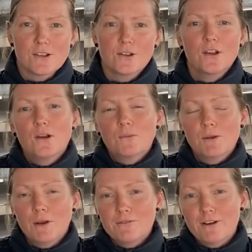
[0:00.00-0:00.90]
So
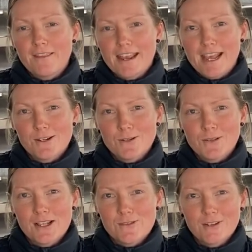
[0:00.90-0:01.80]
we won't find that out
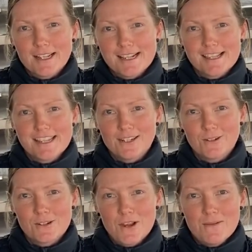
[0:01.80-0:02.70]
until that's released in
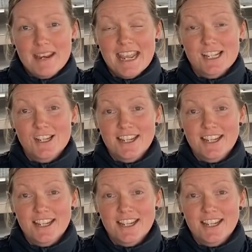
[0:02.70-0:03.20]
October next